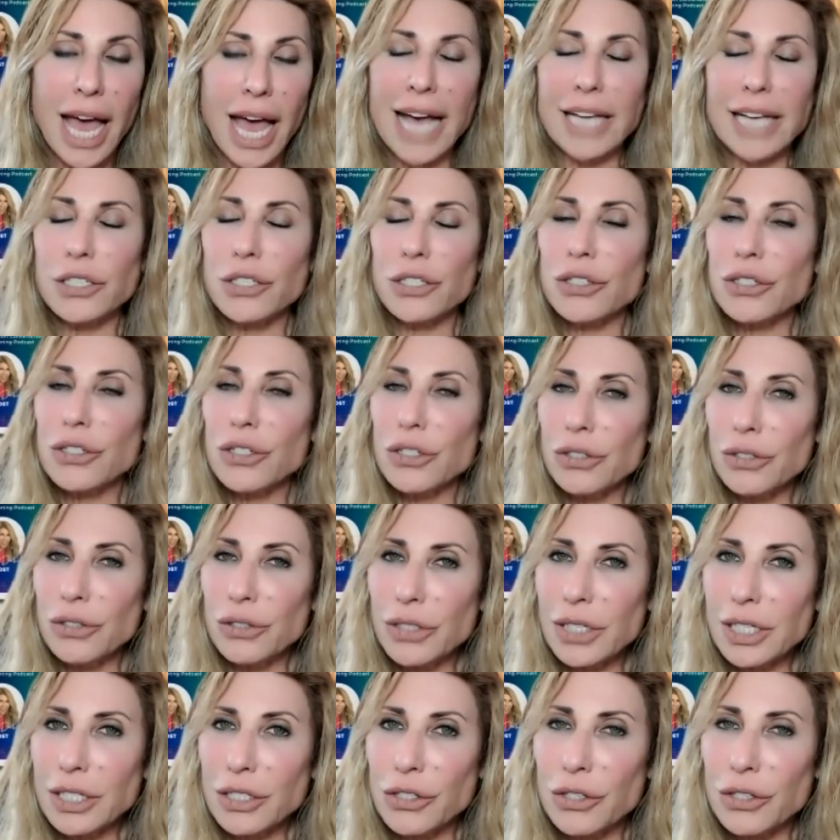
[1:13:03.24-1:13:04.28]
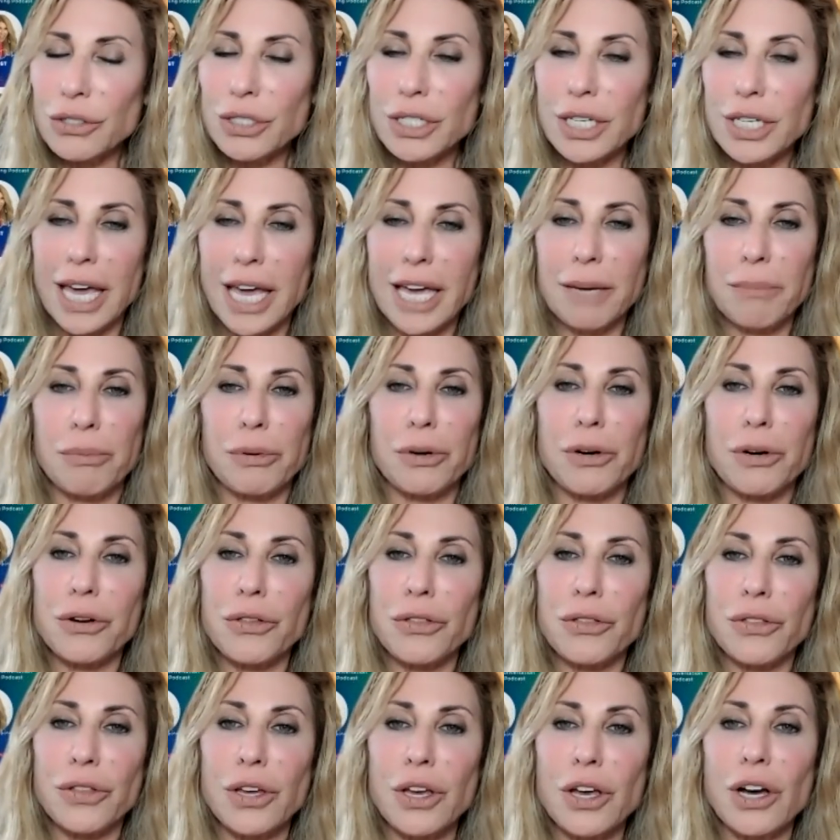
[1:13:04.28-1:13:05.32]
As soon as you take
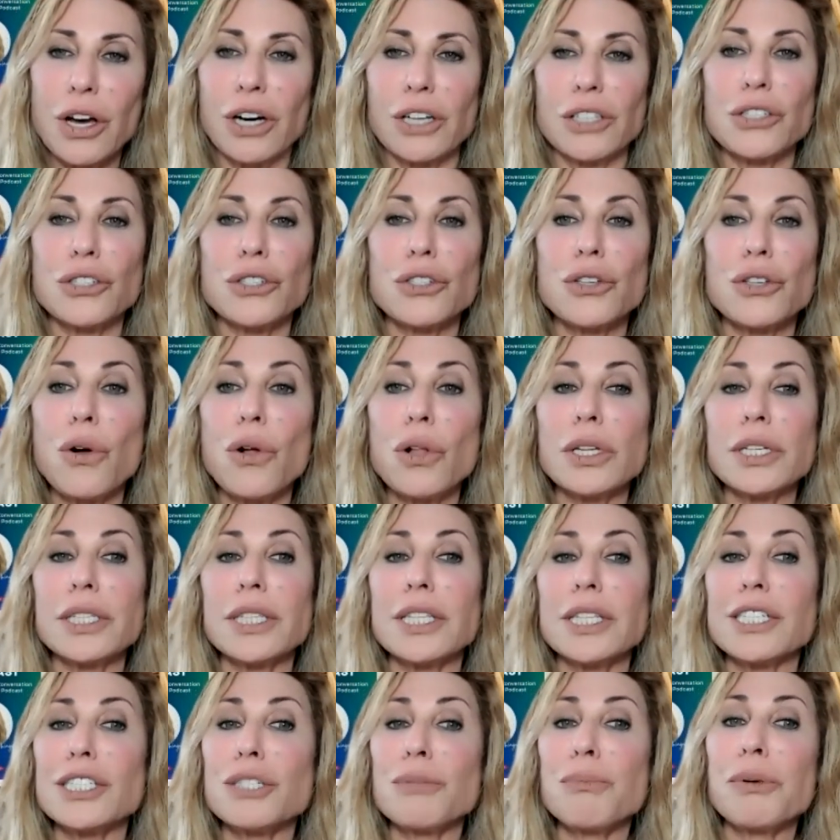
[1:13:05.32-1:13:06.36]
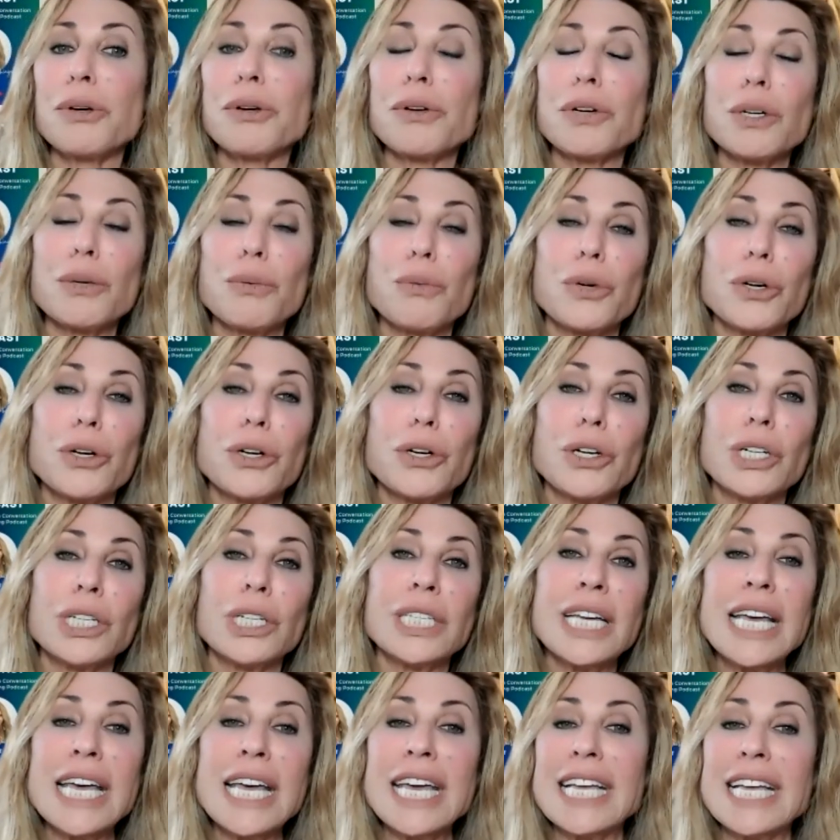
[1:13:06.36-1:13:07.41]
birth, a soul in the spirit
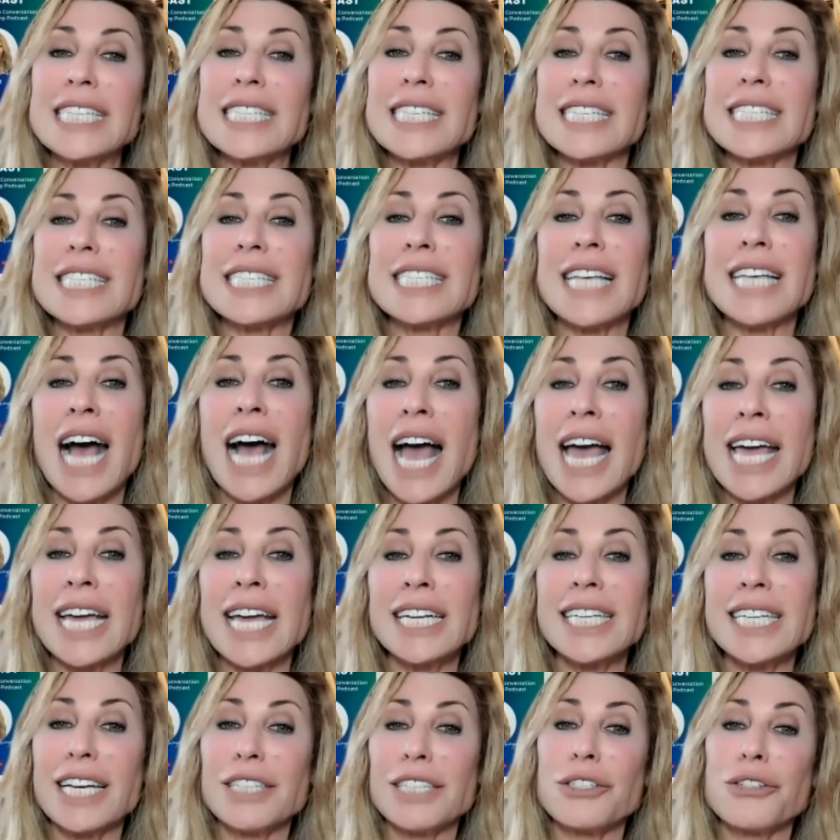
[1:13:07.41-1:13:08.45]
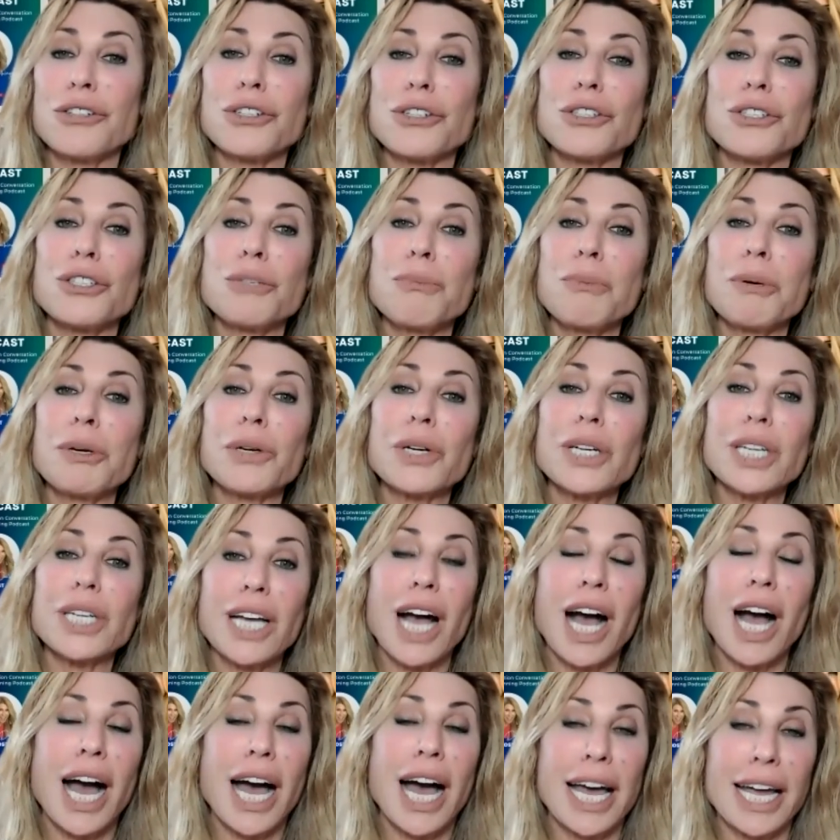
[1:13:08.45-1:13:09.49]
world is assigned as your spirit
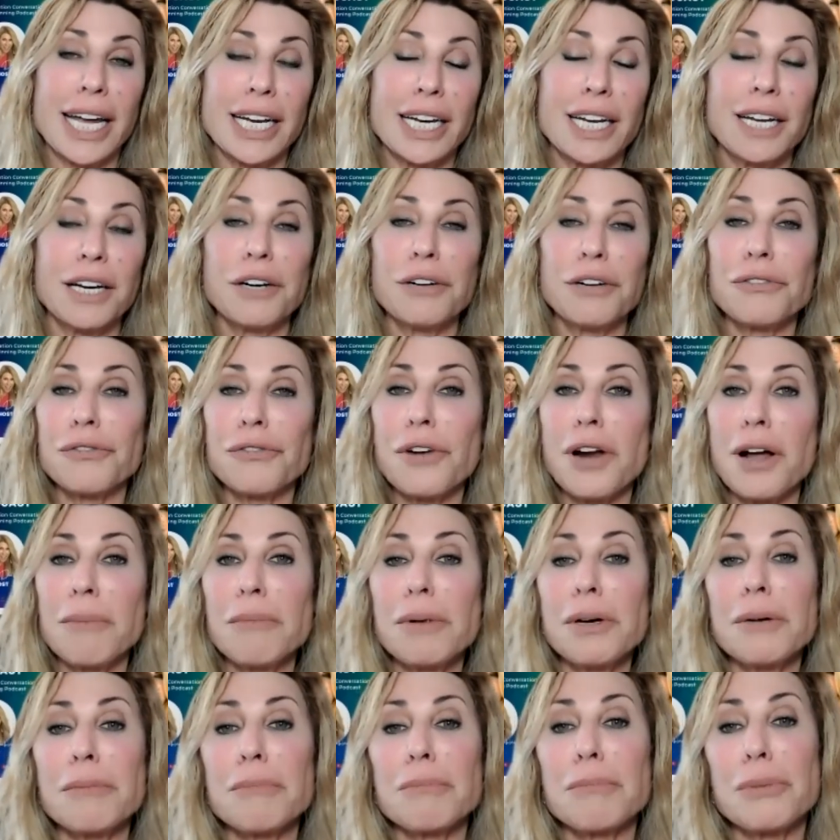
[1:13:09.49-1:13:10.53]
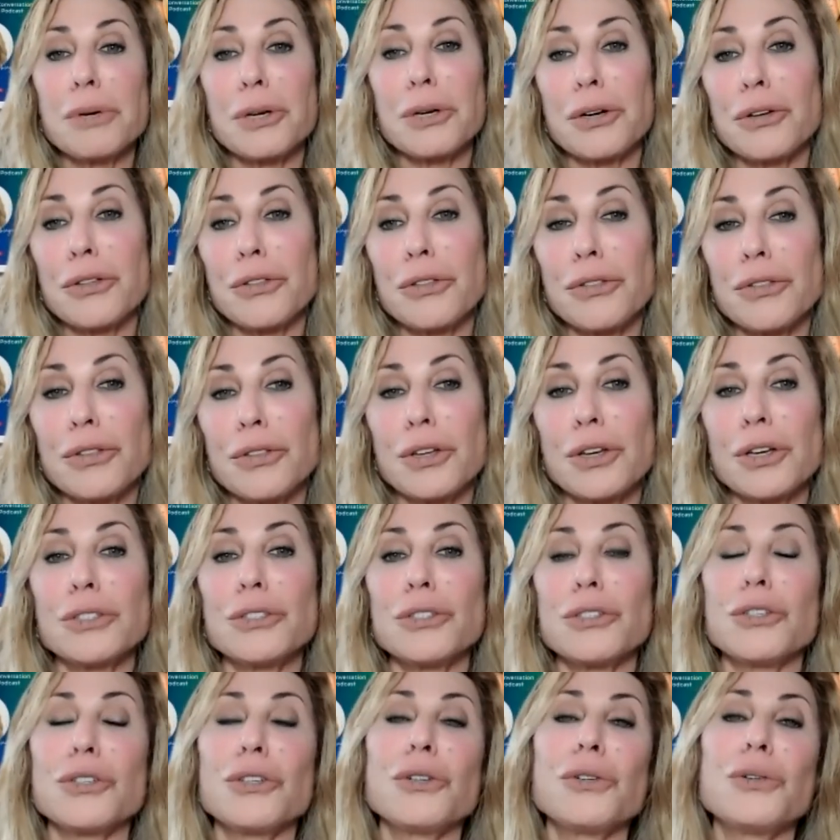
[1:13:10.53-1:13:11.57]
guide from birth
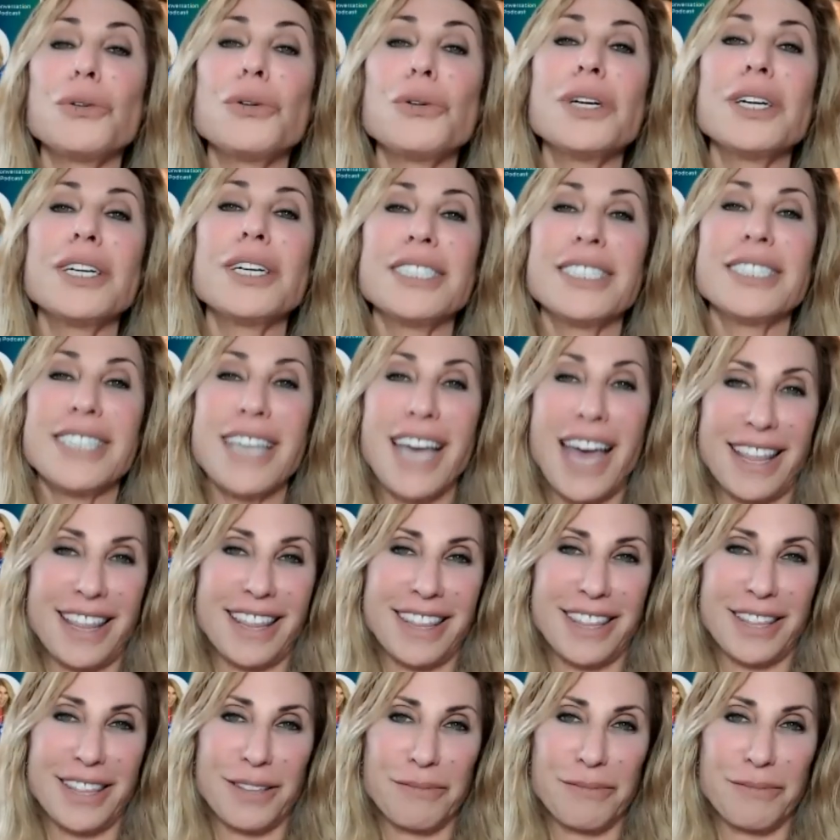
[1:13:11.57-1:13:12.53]
to death.